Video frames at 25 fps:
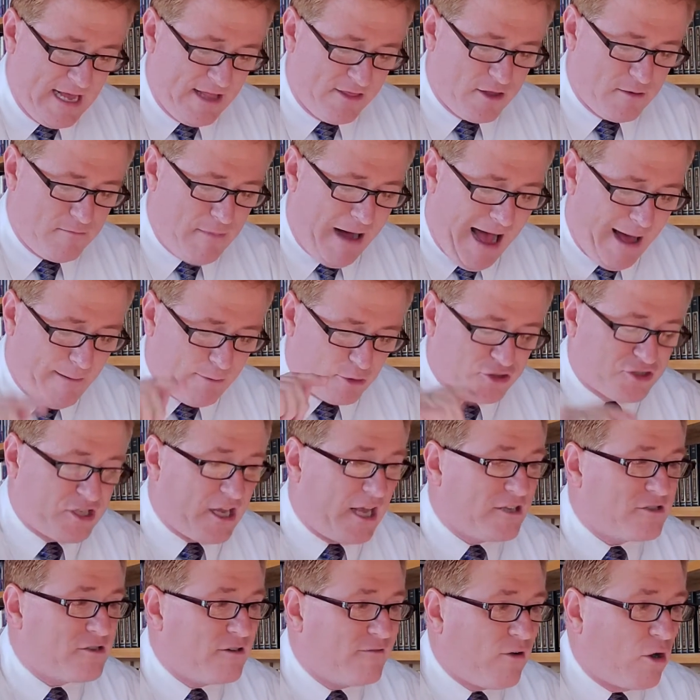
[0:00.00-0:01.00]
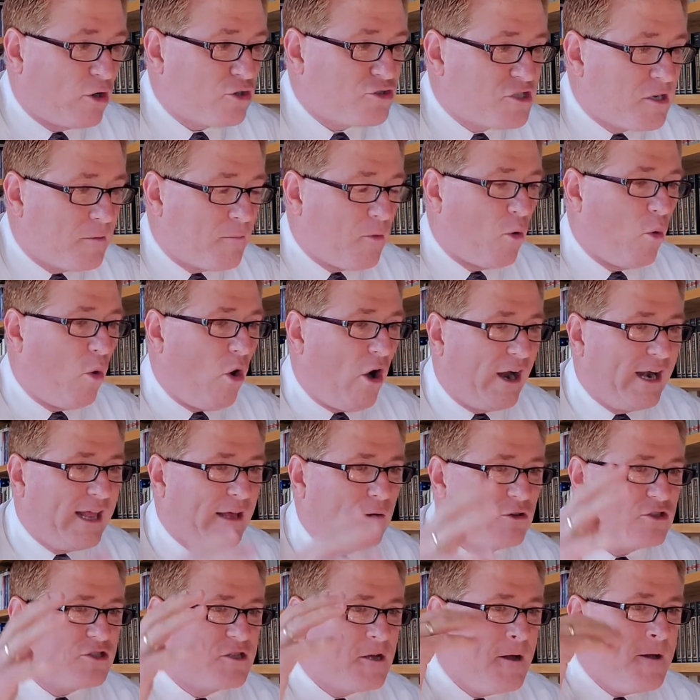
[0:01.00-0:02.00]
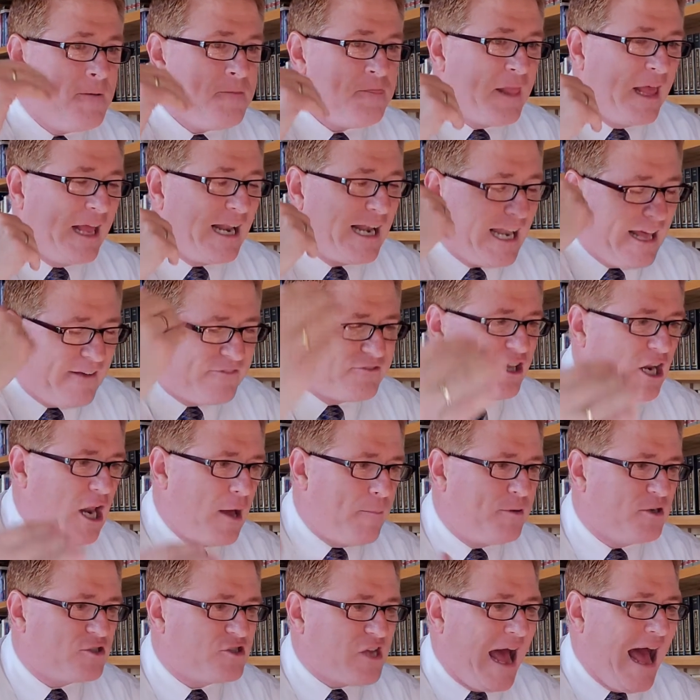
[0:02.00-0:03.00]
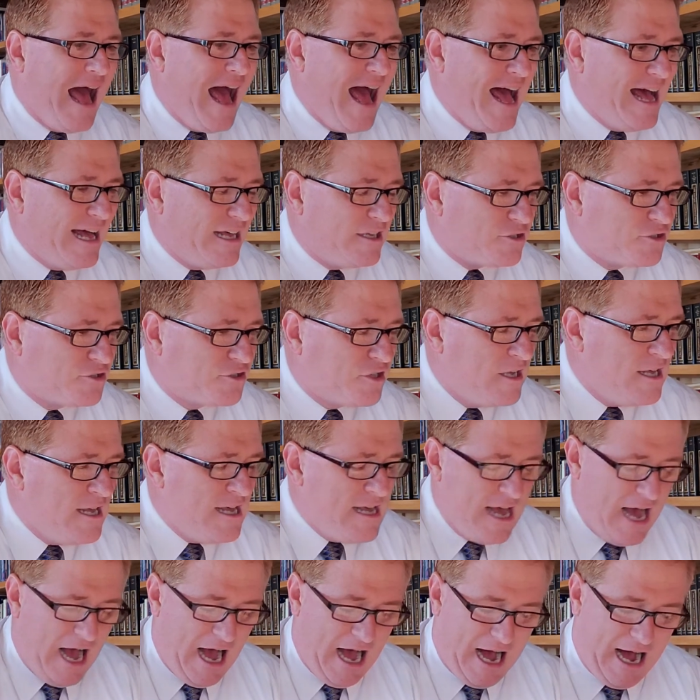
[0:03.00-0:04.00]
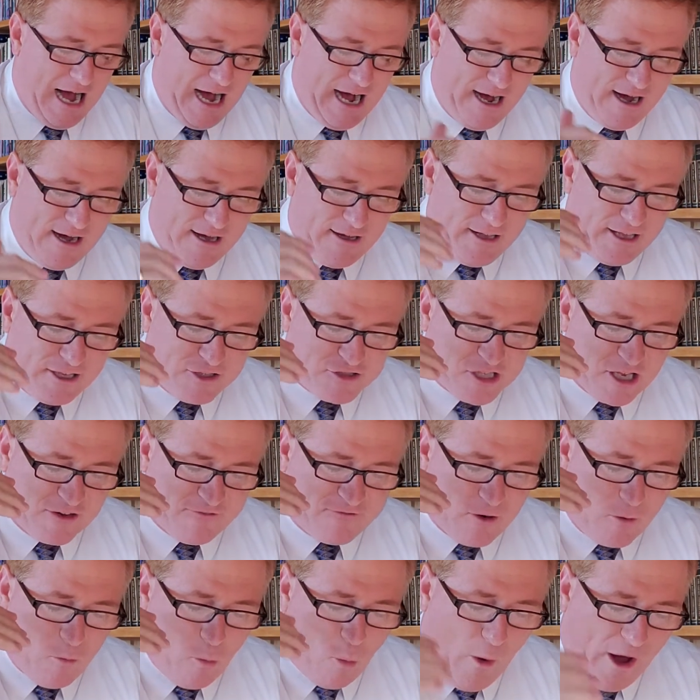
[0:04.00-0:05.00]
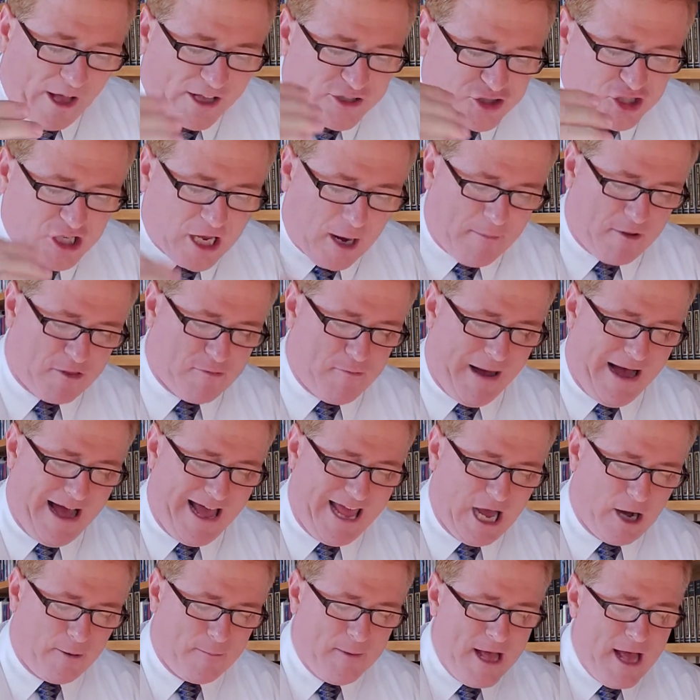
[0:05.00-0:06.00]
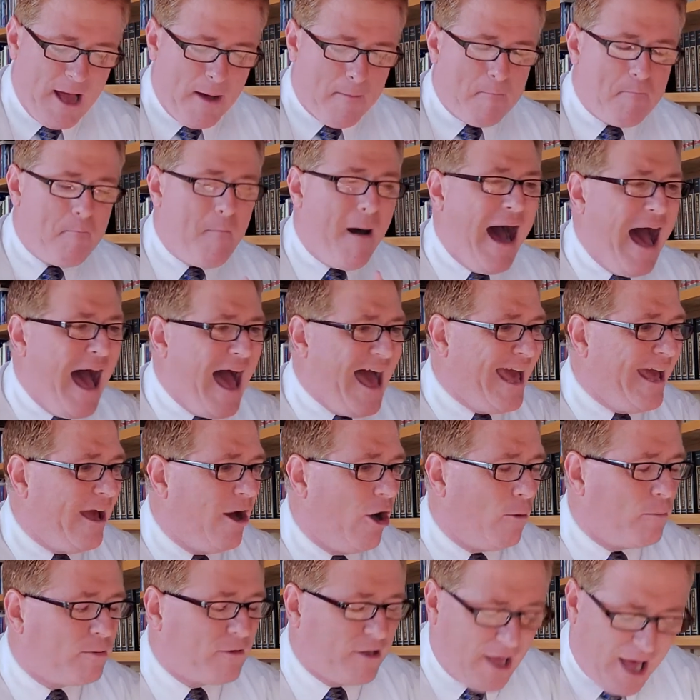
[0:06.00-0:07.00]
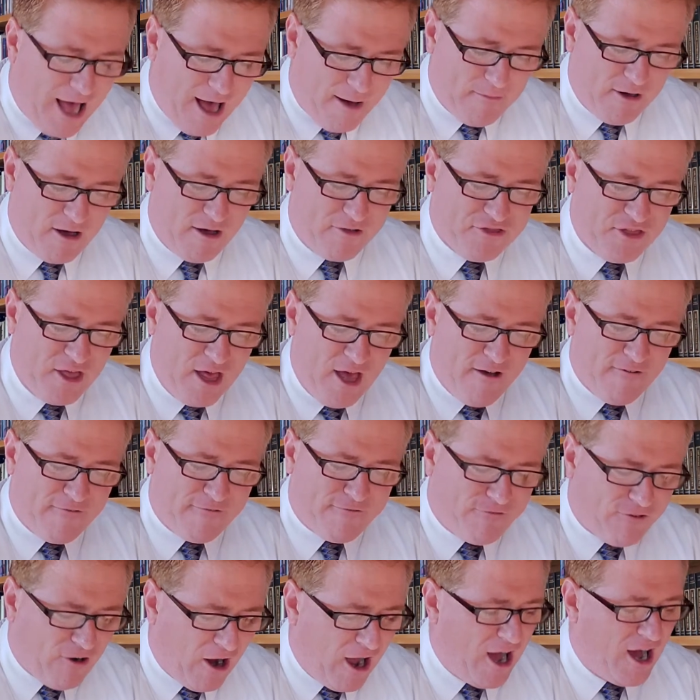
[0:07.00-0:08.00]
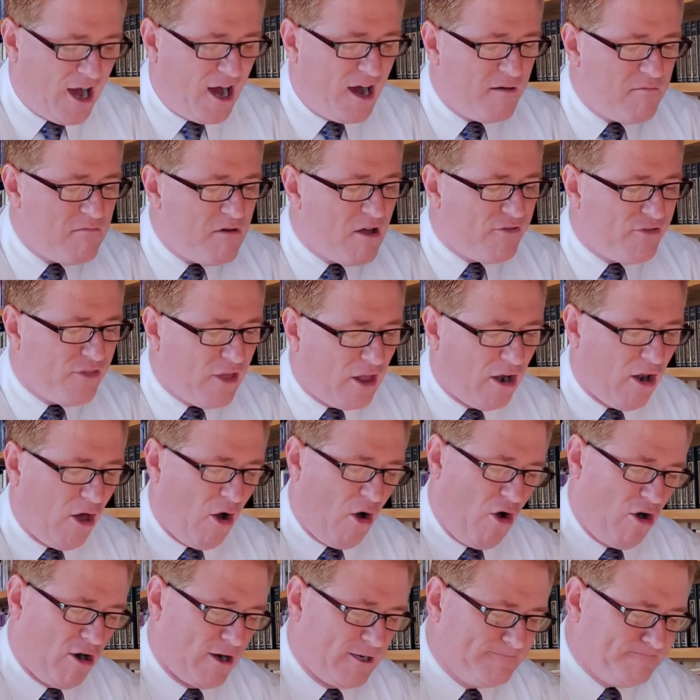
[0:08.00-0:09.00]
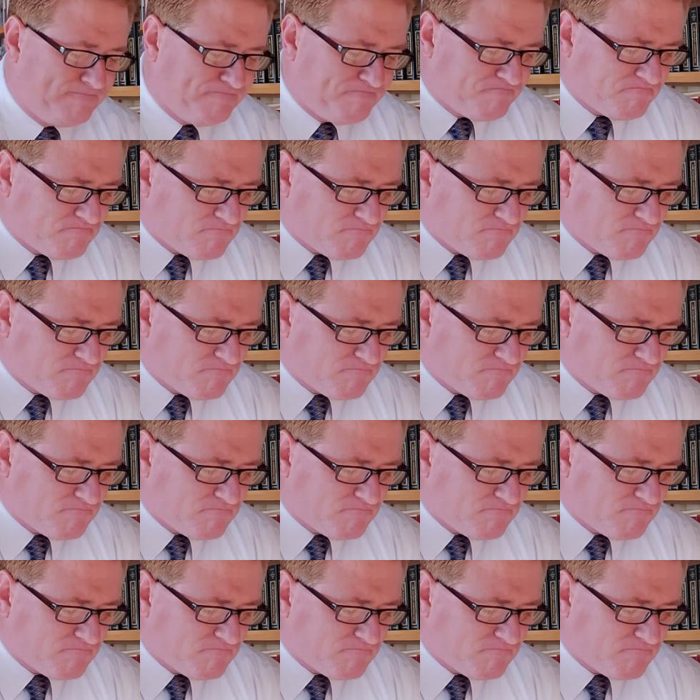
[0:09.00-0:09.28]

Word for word: The Bible says in verse number one, he was he lifted up his eyes. Uh, he said, "From whence cometh my help? My help cometh from the Lord."